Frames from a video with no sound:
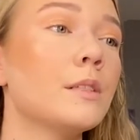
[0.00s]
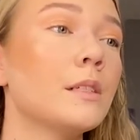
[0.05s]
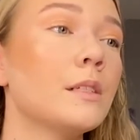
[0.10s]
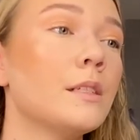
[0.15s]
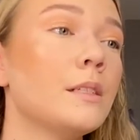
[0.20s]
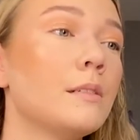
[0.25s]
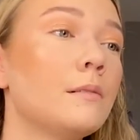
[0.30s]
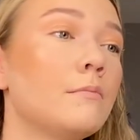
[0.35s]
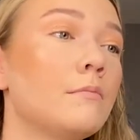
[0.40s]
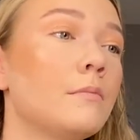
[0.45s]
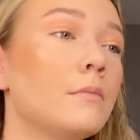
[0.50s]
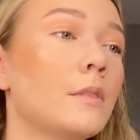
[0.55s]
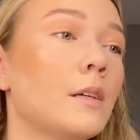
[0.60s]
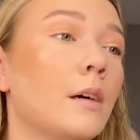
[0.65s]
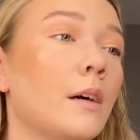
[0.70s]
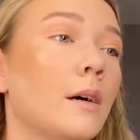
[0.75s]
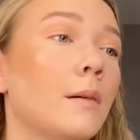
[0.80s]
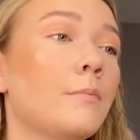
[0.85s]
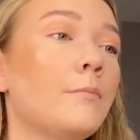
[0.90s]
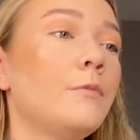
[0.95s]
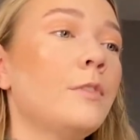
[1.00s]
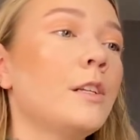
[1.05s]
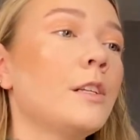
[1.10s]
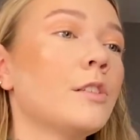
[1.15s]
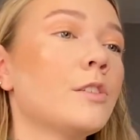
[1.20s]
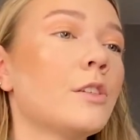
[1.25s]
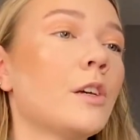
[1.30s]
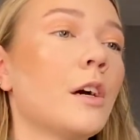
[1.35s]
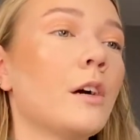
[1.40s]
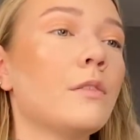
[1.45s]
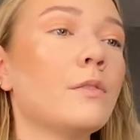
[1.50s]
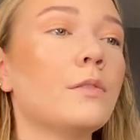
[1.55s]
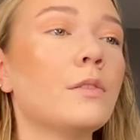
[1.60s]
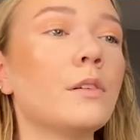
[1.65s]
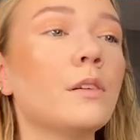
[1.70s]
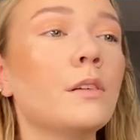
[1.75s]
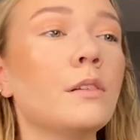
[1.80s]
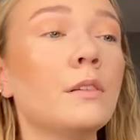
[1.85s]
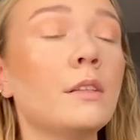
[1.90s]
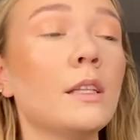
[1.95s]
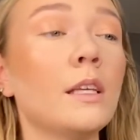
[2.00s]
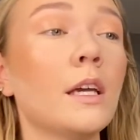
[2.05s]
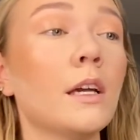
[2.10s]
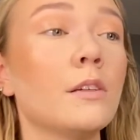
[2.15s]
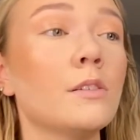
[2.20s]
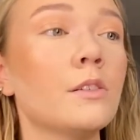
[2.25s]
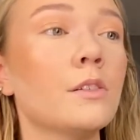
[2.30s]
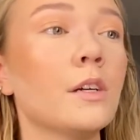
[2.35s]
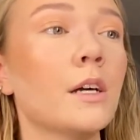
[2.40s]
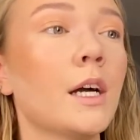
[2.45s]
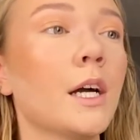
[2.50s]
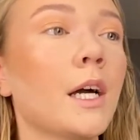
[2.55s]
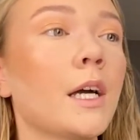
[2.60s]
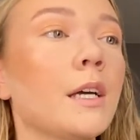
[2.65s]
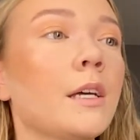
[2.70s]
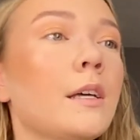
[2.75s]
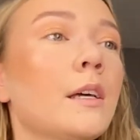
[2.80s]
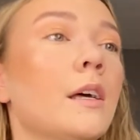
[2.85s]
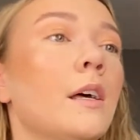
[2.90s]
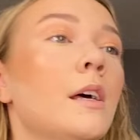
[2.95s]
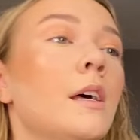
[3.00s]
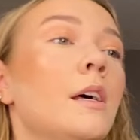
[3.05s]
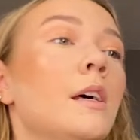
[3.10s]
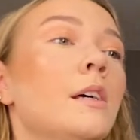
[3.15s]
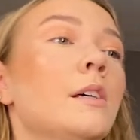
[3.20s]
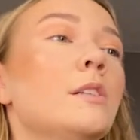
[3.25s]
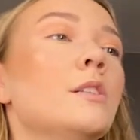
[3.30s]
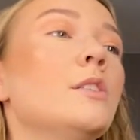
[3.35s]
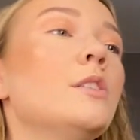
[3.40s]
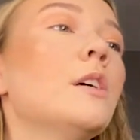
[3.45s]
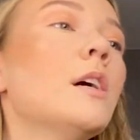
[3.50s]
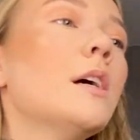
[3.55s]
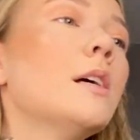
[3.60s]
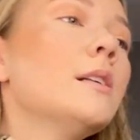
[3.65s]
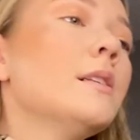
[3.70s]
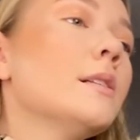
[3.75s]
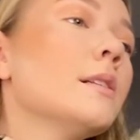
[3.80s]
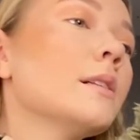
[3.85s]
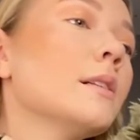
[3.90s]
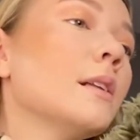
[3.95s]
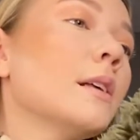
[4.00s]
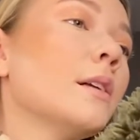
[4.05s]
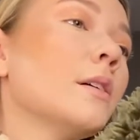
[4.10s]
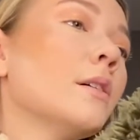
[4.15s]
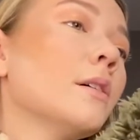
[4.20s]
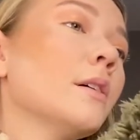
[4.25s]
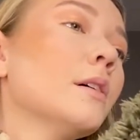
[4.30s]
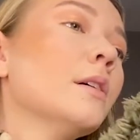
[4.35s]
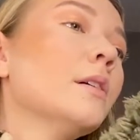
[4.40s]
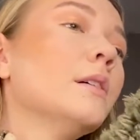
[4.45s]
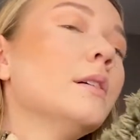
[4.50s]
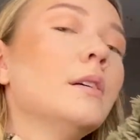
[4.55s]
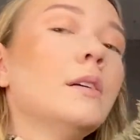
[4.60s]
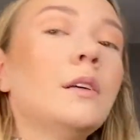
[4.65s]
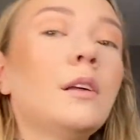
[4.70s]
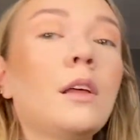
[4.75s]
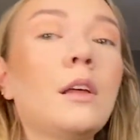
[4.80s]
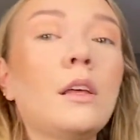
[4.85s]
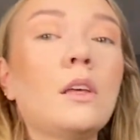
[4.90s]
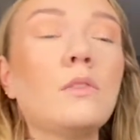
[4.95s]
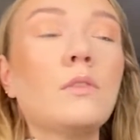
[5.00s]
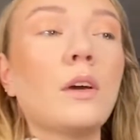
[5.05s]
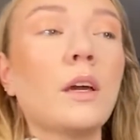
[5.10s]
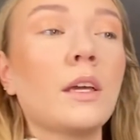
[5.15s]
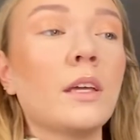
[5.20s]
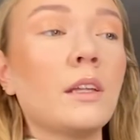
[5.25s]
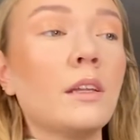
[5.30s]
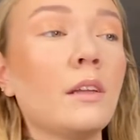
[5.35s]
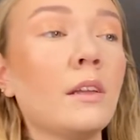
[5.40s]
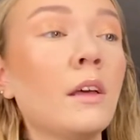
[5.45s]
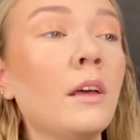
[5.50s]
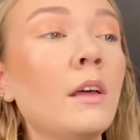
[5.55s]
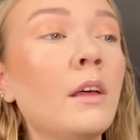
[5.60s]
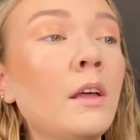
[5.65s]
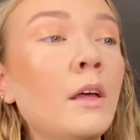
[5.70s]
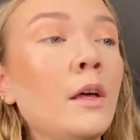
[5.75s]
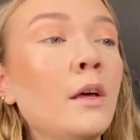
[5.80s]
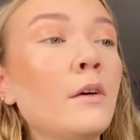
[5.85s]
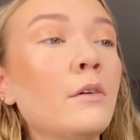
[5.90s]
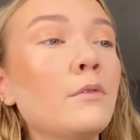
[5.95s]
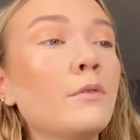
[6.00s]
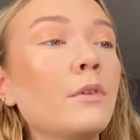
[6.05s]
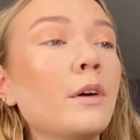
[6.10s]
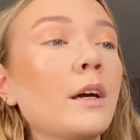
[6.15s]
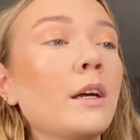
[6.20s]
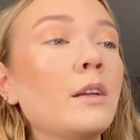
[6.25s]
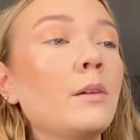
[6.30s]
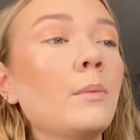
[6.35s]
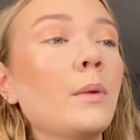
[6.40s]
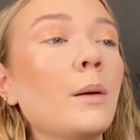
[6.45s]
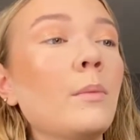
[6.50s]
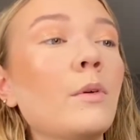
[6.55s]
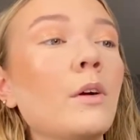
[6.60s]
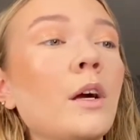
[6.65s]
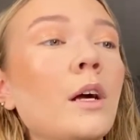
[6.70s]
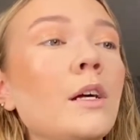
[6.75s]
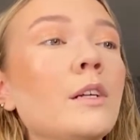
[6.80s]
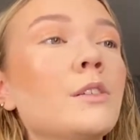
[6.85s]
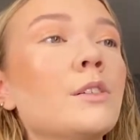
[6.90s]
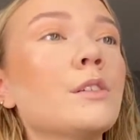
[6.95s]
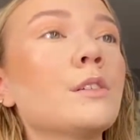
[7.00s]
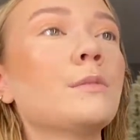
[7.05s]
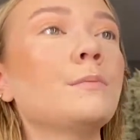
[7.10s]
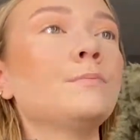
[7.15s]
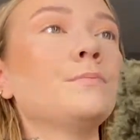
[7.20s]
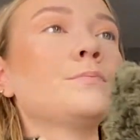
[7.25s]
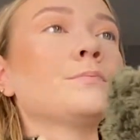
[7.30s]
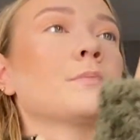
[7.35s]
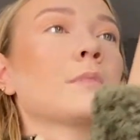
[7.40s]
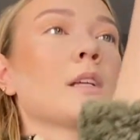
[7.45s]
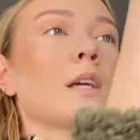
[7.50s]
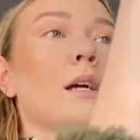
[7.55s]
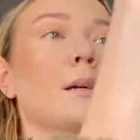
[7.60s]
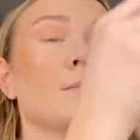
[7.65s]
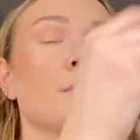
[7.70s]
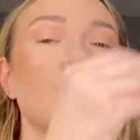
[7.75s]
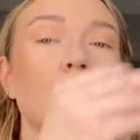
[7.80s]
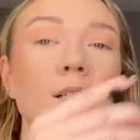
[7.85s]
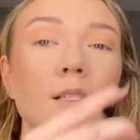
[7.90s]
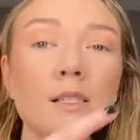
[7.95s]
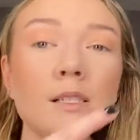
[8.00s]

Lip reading: gonna finish off the under eye just a little, if I can find my brush. I'm just gonna